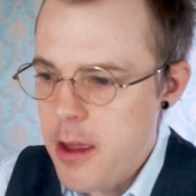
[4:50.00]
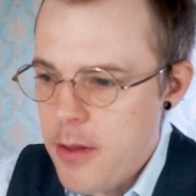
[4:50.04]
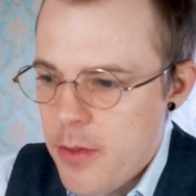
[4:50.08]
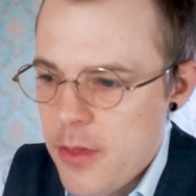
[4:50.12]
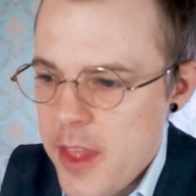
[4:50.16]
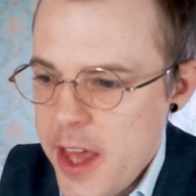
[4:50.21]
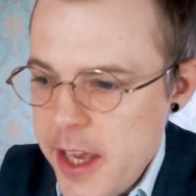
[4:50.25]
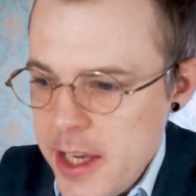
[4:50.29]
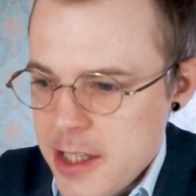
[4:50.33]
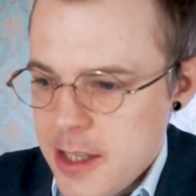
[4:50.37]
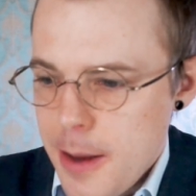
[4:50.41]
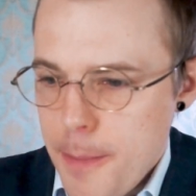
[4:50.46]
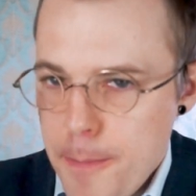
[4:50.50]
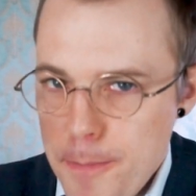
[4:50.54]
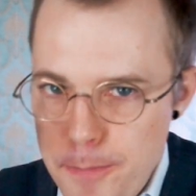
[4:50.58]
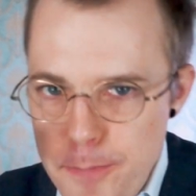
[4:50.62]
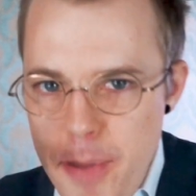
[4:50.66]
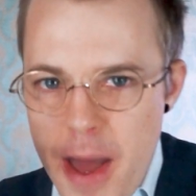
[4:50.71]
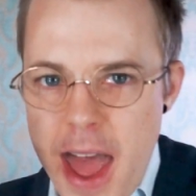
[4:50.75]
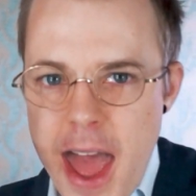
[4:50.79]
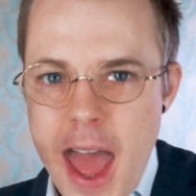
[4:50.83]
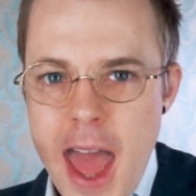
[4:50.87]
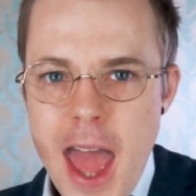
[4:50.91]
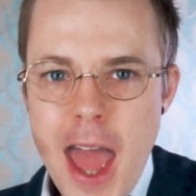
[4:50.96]
In this
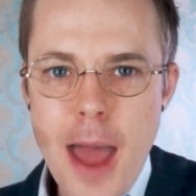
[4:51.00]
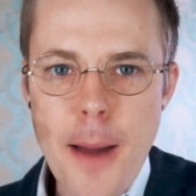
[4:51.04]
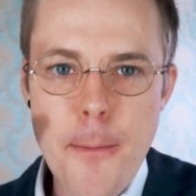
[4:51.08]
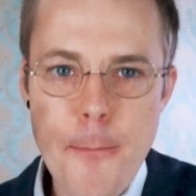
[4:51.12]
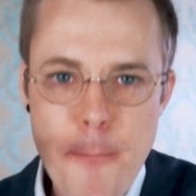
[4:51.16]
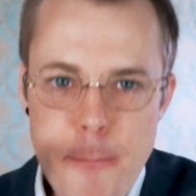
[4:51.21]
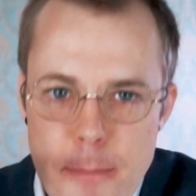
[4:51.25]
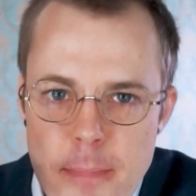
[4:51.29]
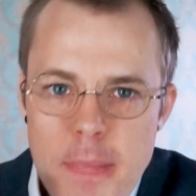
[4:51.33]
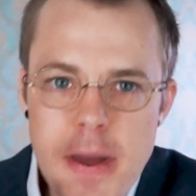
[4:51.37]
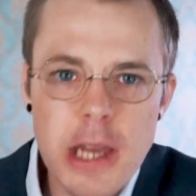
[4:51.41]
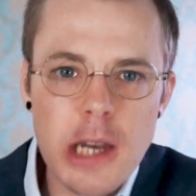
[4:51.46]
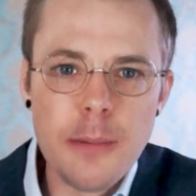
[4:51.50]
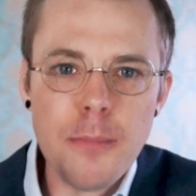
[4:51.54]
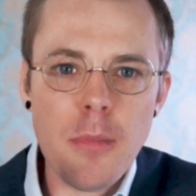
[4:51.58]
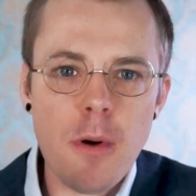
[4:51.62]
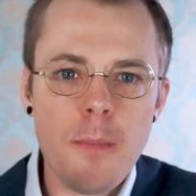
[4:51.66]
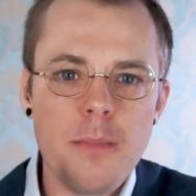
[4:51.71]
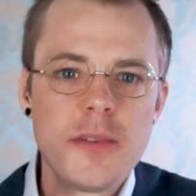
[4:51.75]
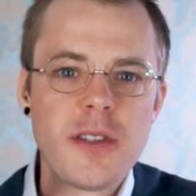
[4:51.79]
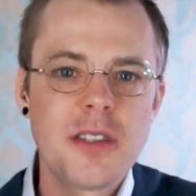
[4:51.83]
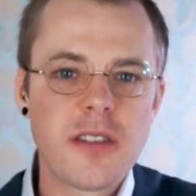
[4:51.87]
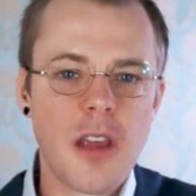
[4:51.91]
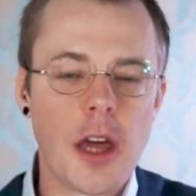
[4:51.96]
bare
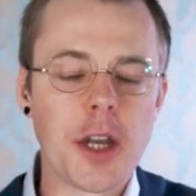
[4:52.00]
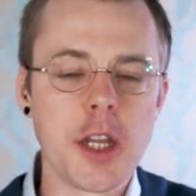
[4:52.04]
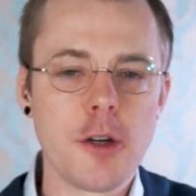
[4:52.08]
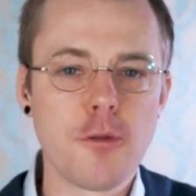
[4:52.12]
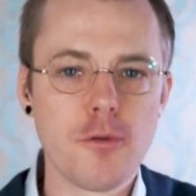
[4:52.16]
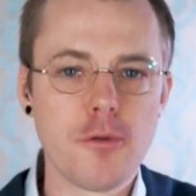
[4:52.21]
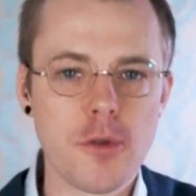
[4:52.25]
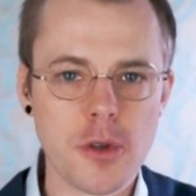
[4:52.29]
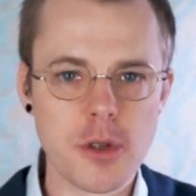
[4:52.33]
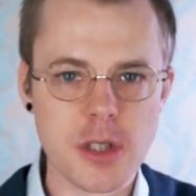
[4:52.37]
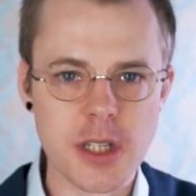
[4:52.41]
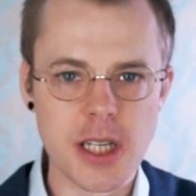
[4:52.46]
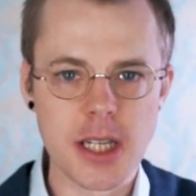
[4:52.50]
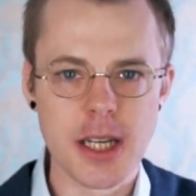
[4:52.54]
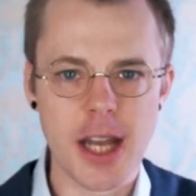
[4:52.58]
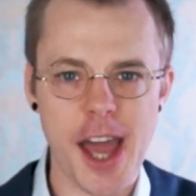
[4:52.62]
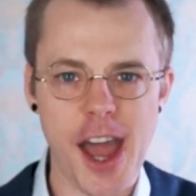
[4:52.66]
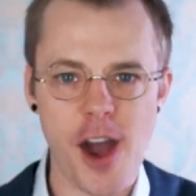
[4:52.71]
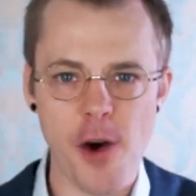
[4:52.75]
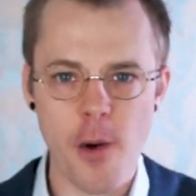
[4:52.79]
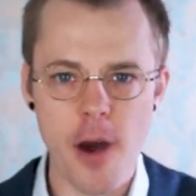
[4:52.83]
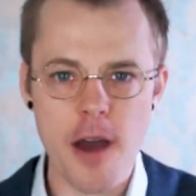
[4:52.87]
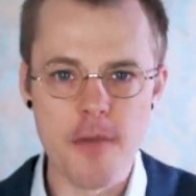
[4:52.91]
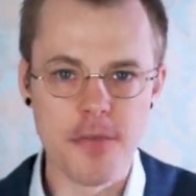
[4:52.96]
minimum study routine,
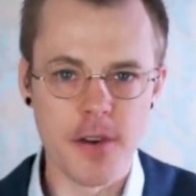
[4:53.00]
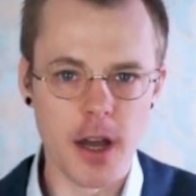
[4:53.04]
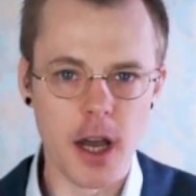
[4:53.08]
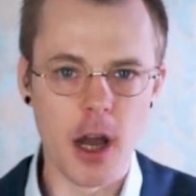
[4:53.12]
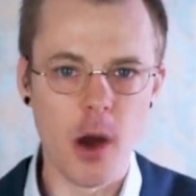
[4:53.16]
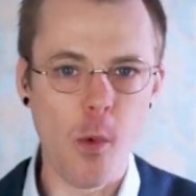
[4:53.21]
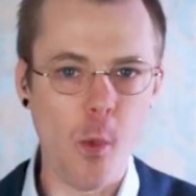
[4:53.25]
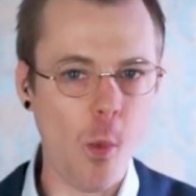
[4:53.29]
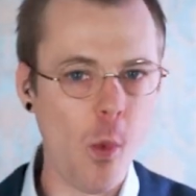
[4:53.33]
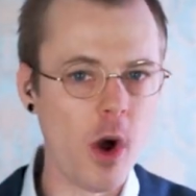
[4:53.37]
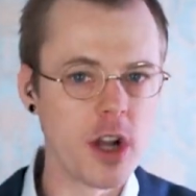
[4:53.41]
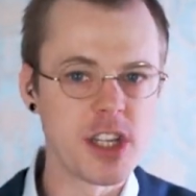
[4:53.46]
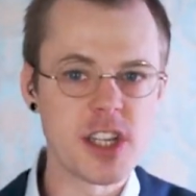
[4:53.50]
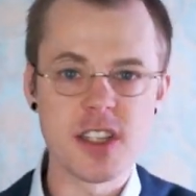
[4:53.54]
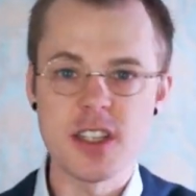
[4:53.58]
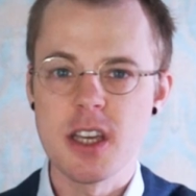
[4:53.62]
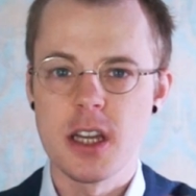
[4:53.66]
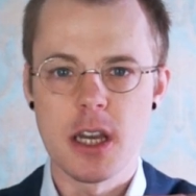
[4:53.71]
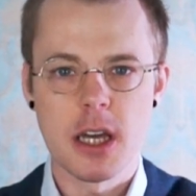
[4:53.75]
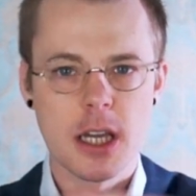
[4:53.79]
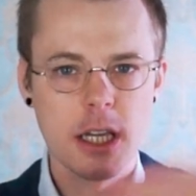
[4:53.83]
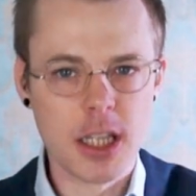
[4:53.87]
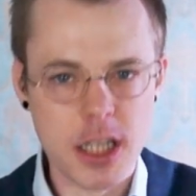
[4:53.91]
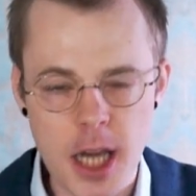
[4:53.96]
however, we're just
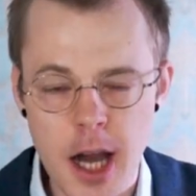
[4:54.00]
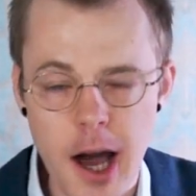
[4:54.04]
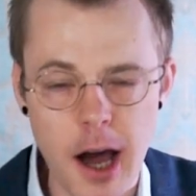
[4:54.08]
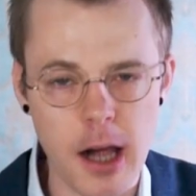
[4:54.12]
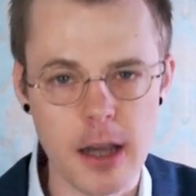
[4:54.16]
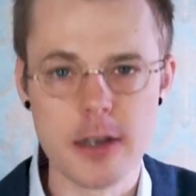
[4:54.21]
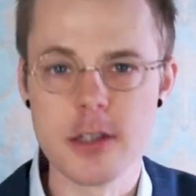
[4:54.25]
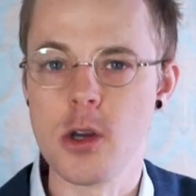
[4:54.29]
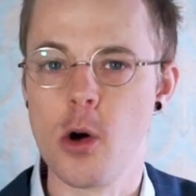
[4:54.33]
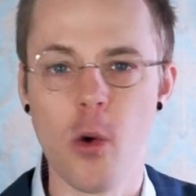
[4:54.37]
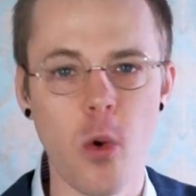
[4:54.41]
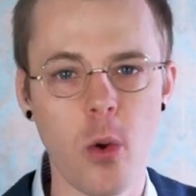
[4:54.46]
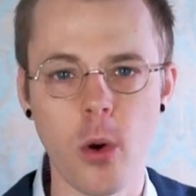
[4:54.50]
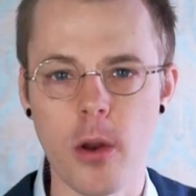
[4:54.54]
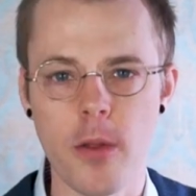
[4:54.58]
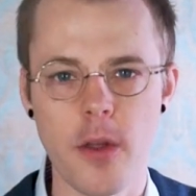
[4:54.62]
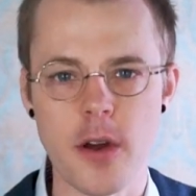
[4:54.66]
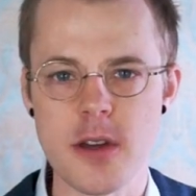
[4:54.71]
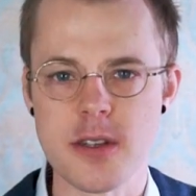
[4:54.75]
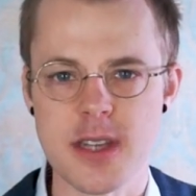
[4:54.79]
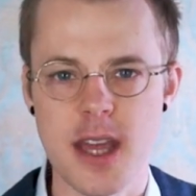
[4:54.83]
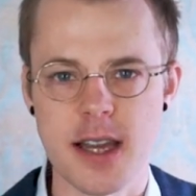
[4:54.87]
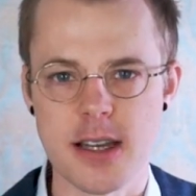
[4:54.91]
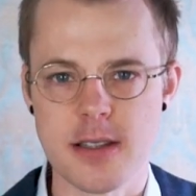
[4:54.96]
gonna cut all of
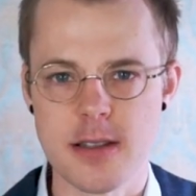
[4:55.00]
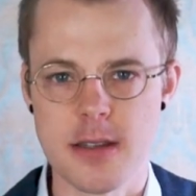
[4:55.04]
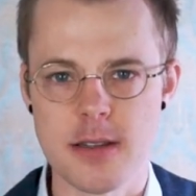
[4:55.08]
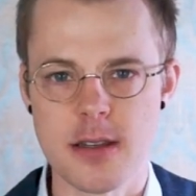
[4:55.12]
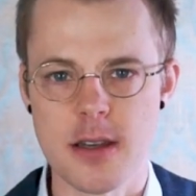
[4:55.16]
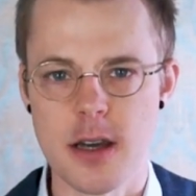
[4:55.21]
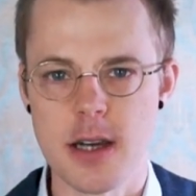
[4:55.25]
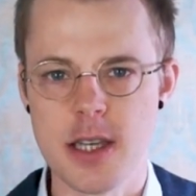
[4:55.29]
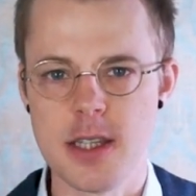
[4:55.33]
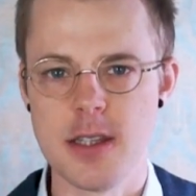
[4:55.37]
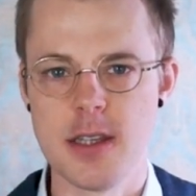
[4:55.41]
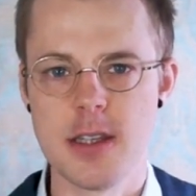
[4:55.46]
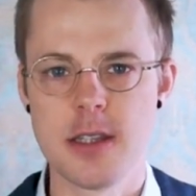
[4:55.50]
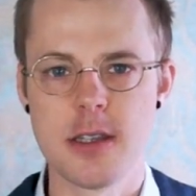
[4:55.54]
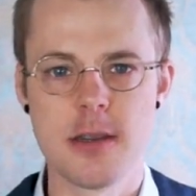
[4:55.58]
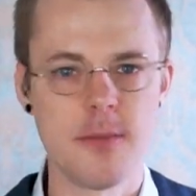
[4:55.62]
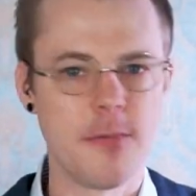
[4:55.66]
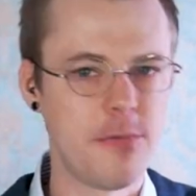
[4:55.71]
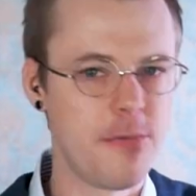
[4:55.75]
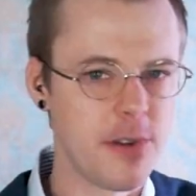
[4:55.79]
those exercises.